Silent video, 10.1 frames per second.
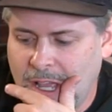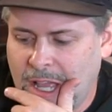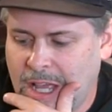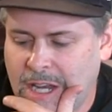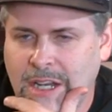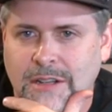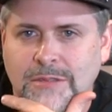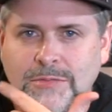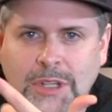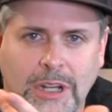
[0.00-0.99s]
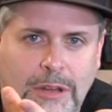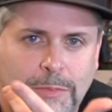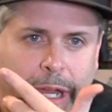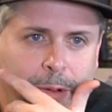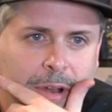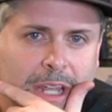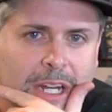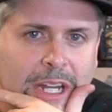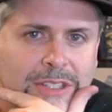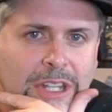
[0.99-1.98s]
And you know, you probably
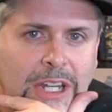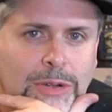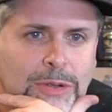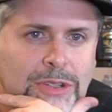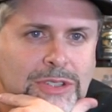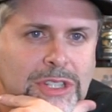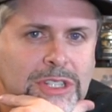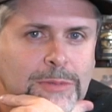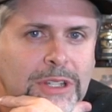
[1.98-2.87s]
recognize the headquarters system.